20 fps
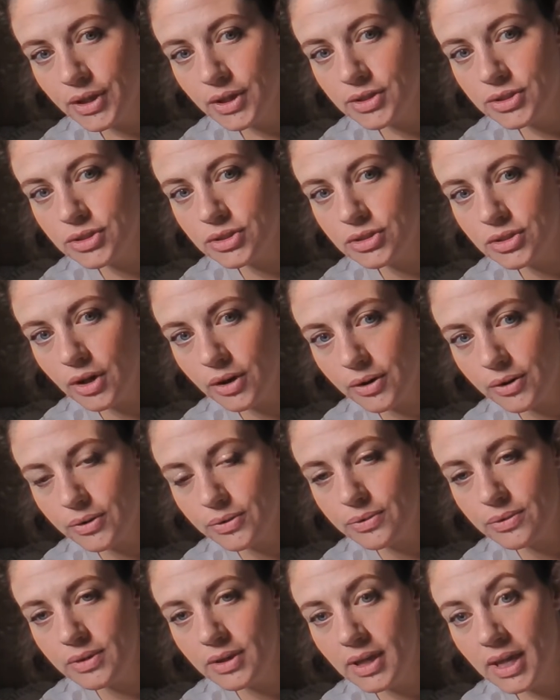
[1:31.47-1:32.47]

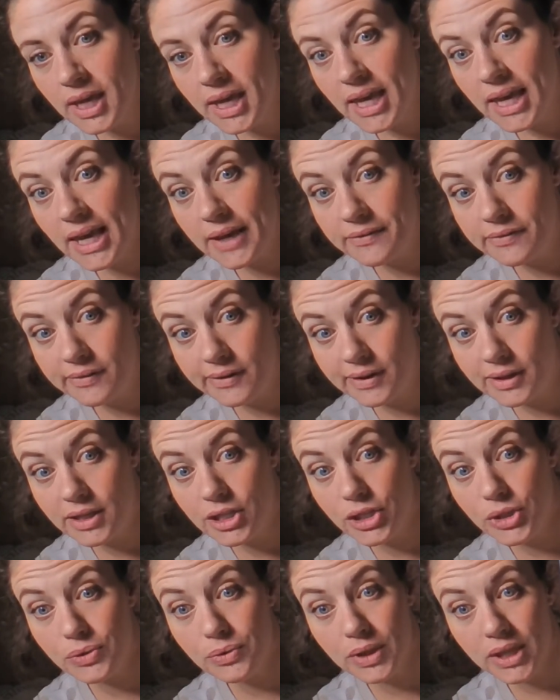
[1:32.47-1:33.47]
So if
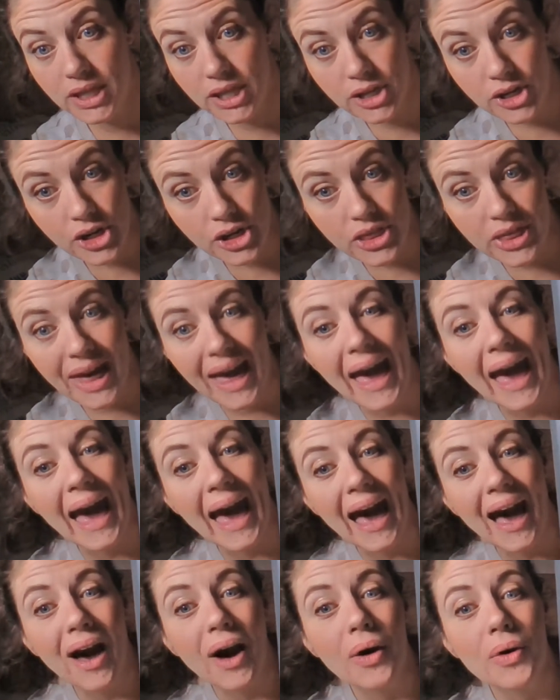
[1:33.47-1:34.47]
you hear the
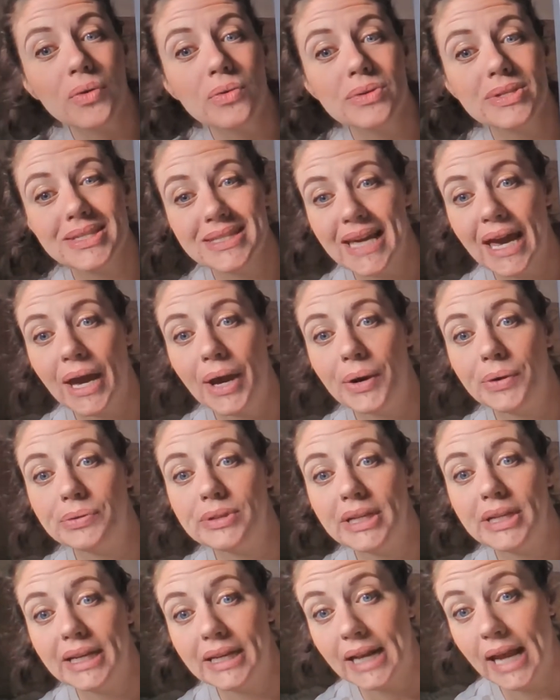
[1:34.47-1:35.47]
ow
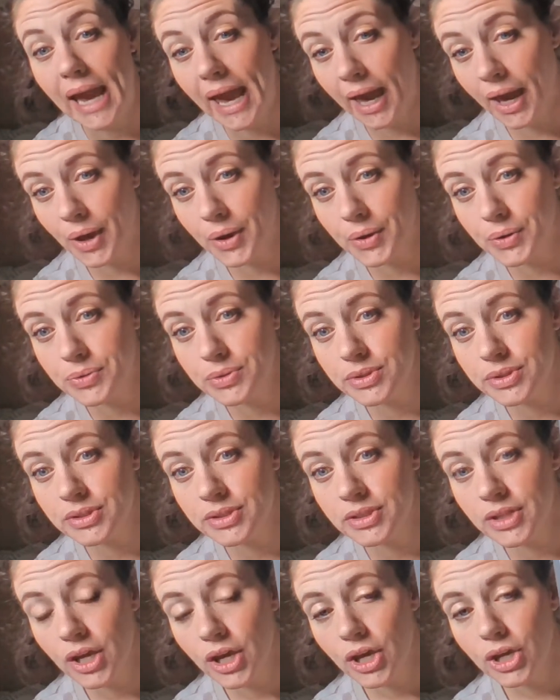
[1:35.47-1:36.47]
sound in
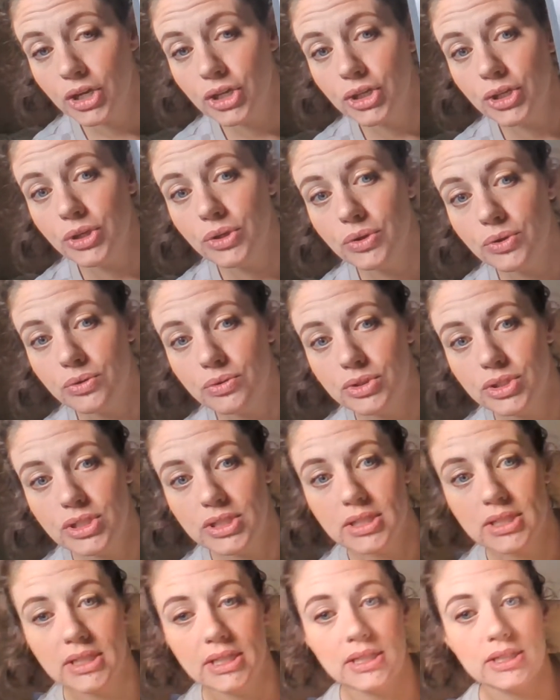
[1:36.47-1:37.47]
house, you
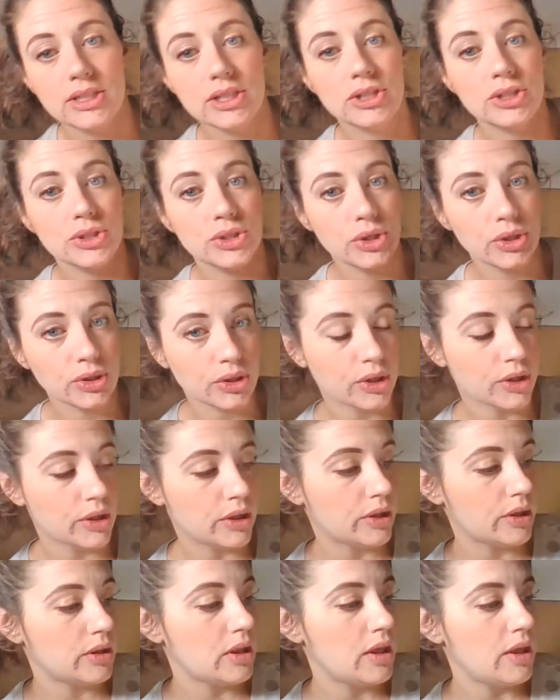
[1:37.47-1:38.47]
just need to
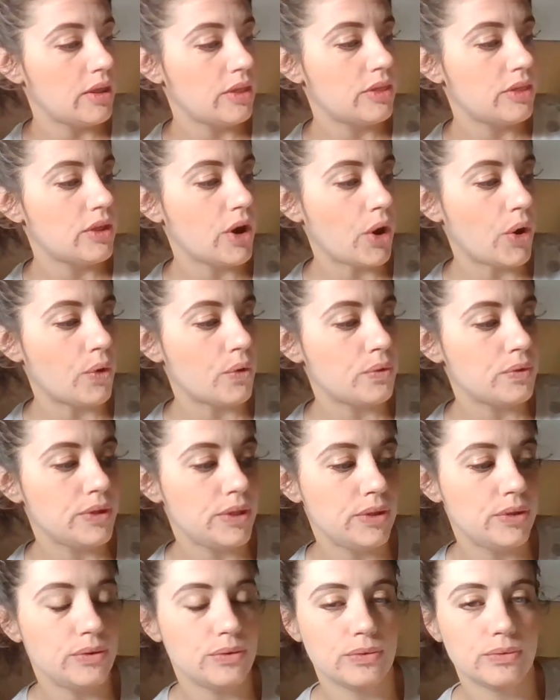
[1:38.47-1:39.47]
circle the
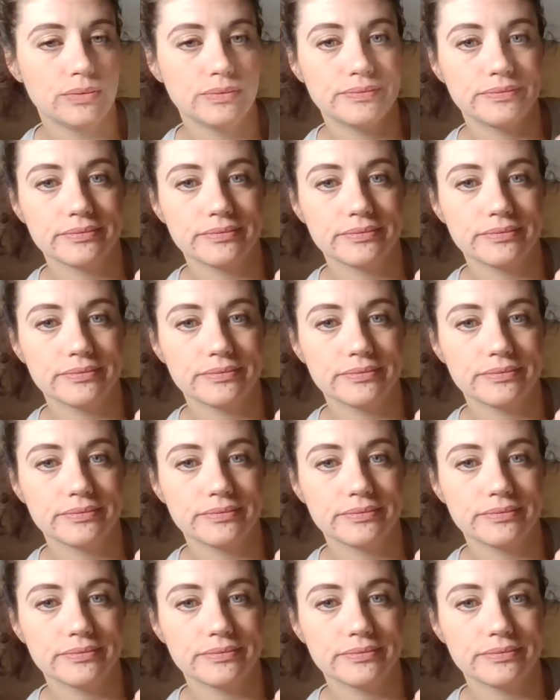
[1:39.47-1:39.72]
OU